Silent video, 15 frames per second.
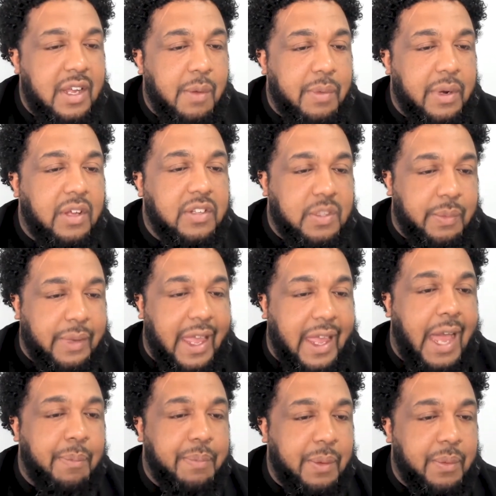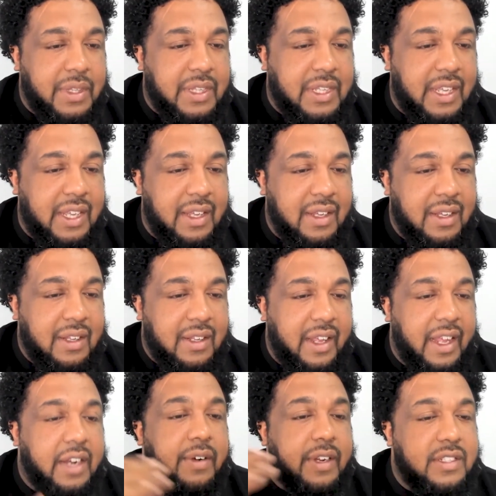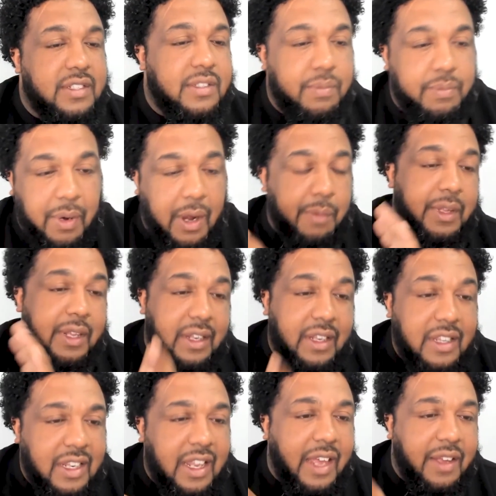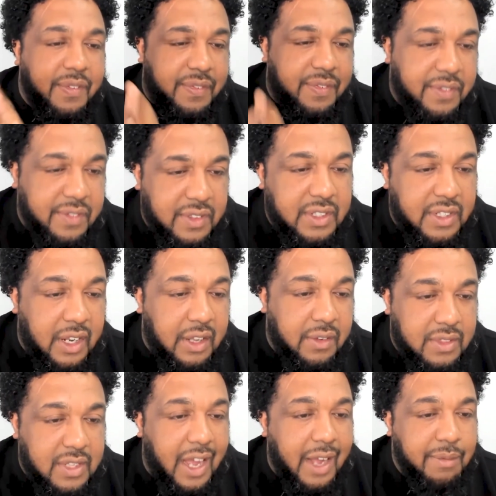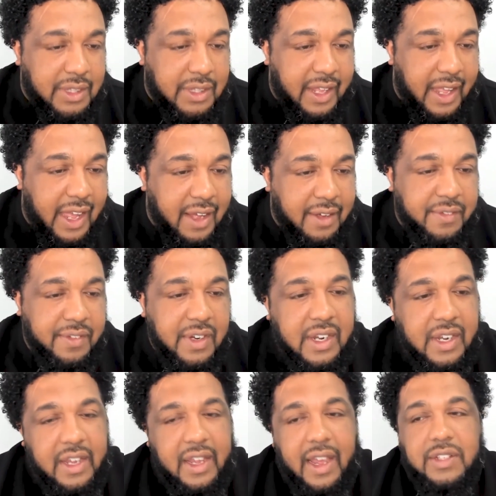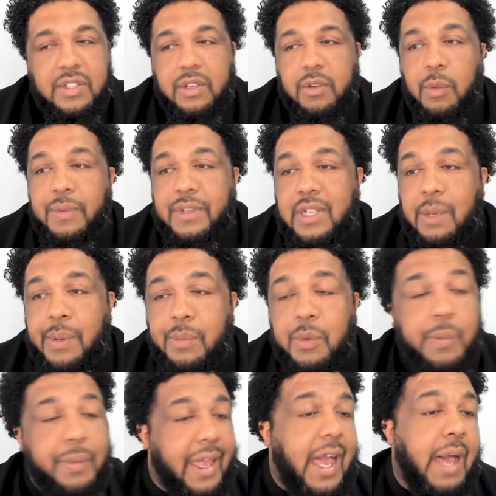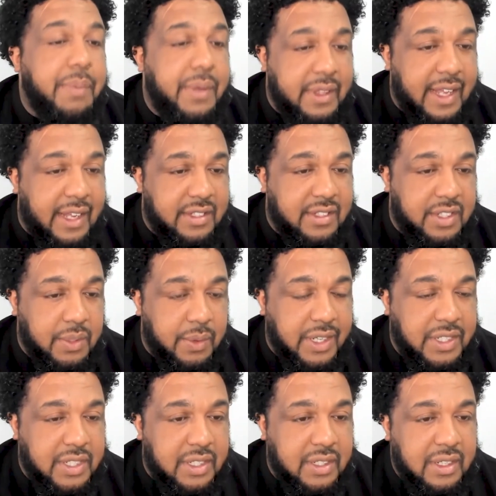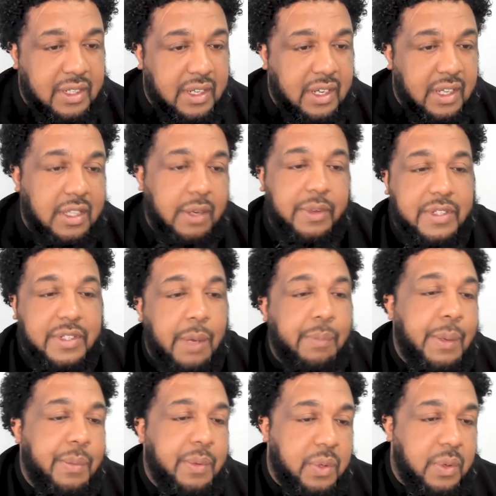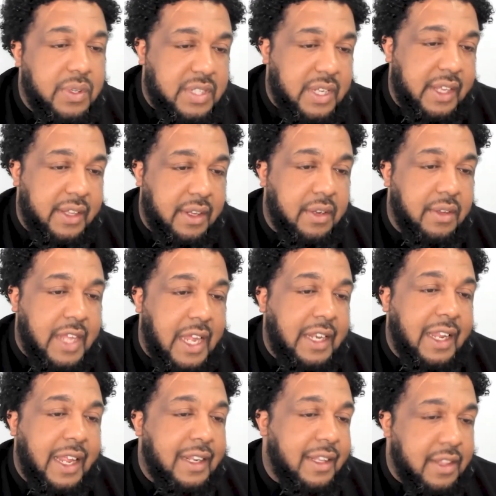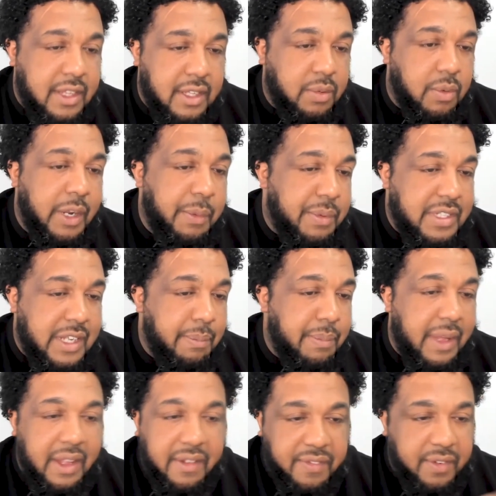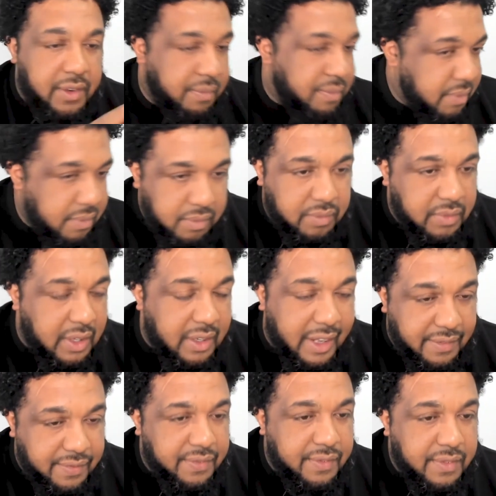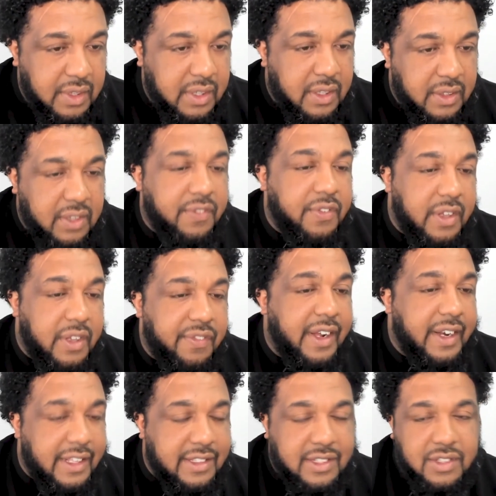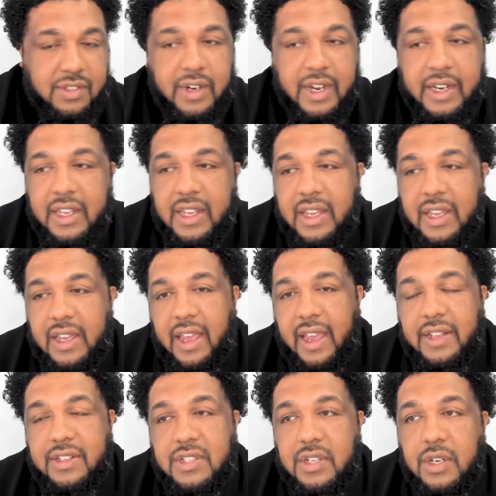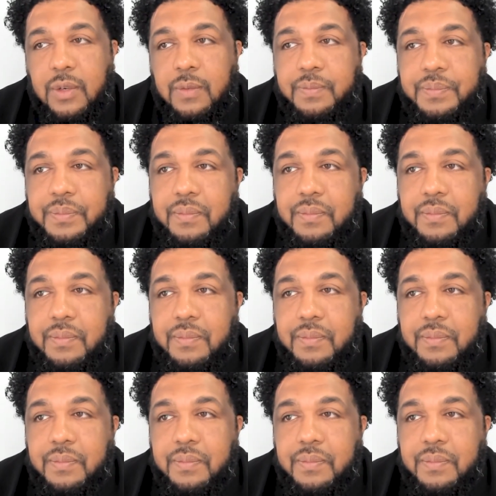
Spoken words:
also be happy with the increased probably life, time that they have. And so there will be some people who will be happy in that situation. There'll be some people who will say, they needed the 20% pay for their life, for their finances, right? And so